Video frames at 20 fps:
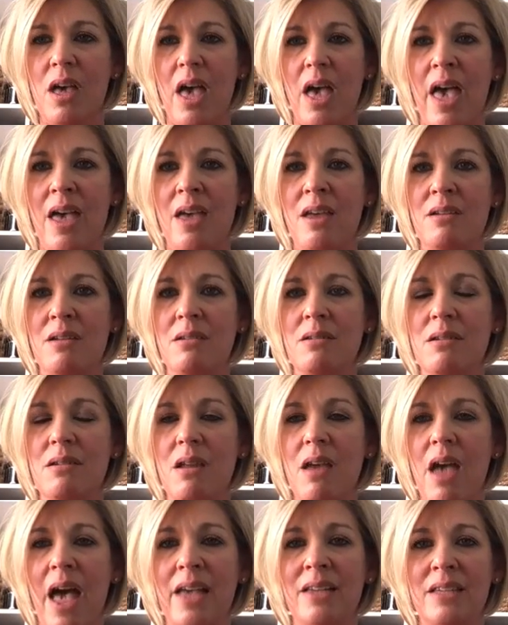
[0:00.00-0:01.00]
Mm-hmm. And
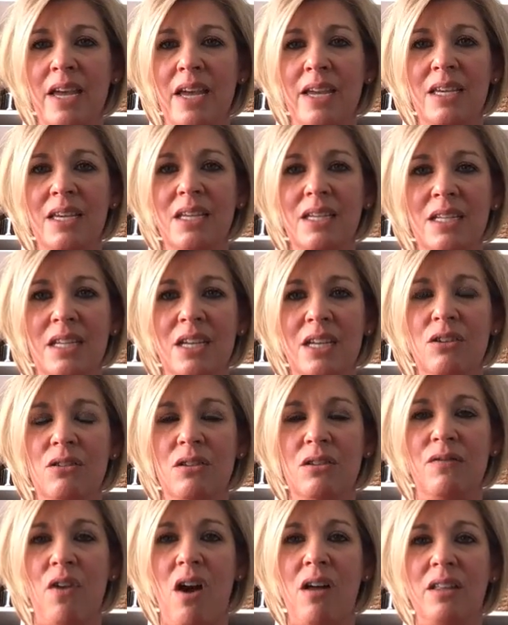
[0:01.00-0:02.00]
as I
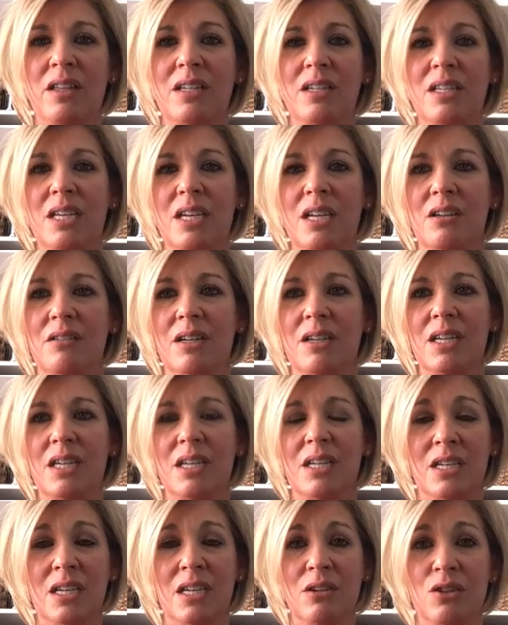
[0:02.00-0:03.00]
continued to volunteer and
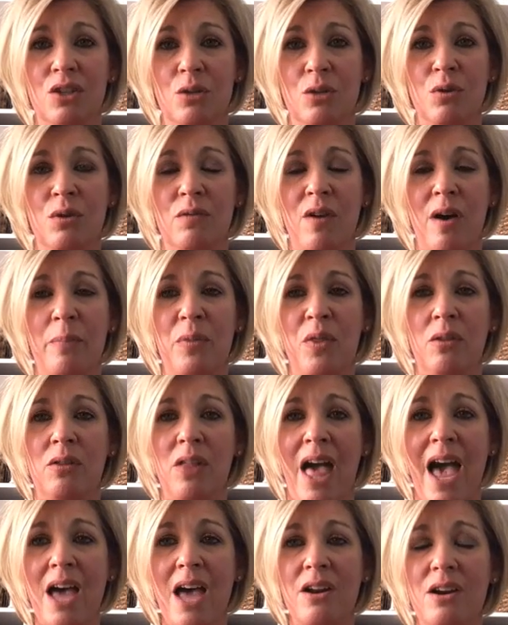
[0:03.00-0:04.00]
continue to move up the
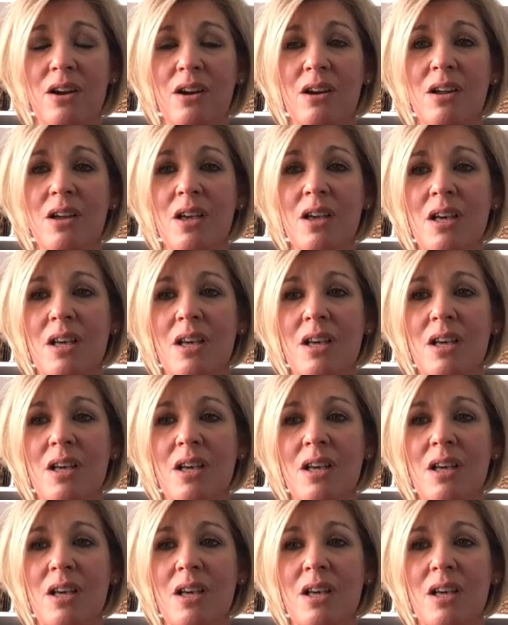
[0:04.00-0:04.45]
ladder,